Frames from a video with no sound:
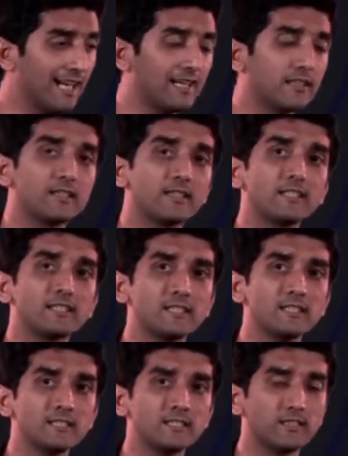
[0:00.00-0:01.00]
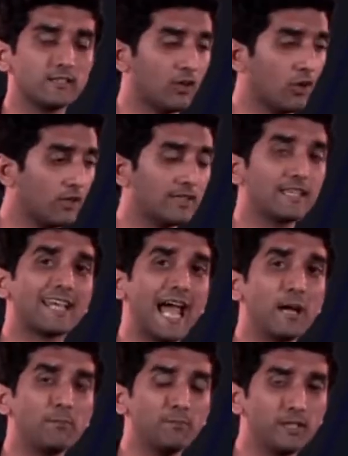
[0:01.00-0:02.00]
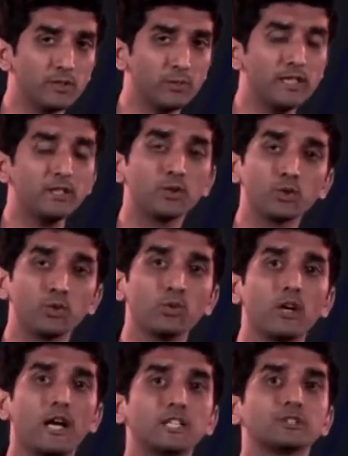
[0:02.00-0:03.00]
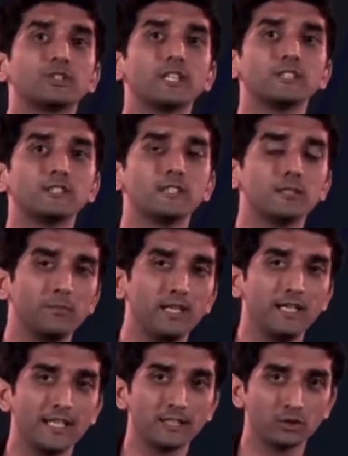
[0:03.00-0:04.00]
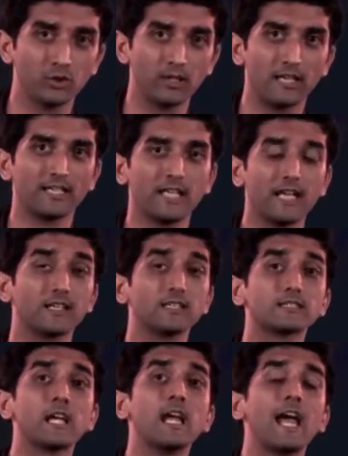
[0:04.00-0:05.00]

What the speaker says: and the distance or the gap between 2 adjacent buildings or rectangles